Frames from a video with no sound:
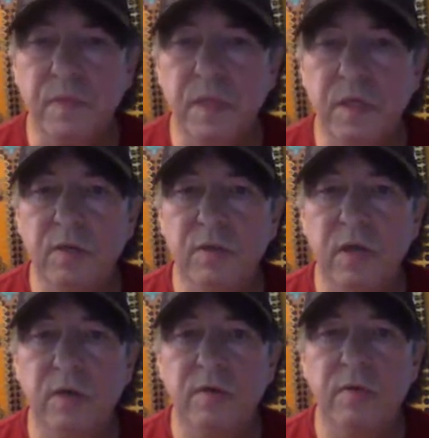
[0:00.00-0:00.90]
those
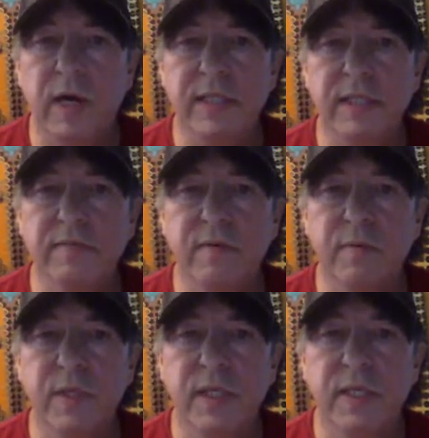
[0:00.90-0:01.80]
all rising from
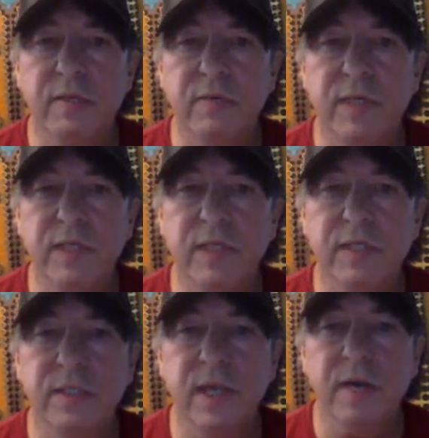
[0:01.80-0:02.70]
within the region
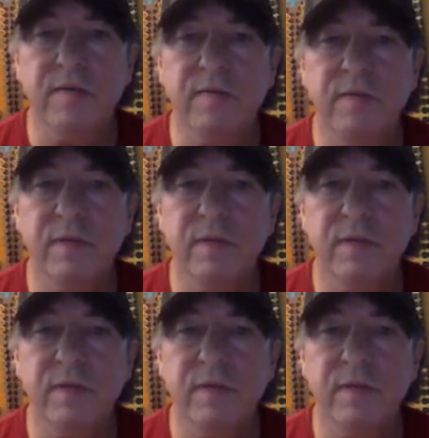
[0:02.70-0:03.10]
itself.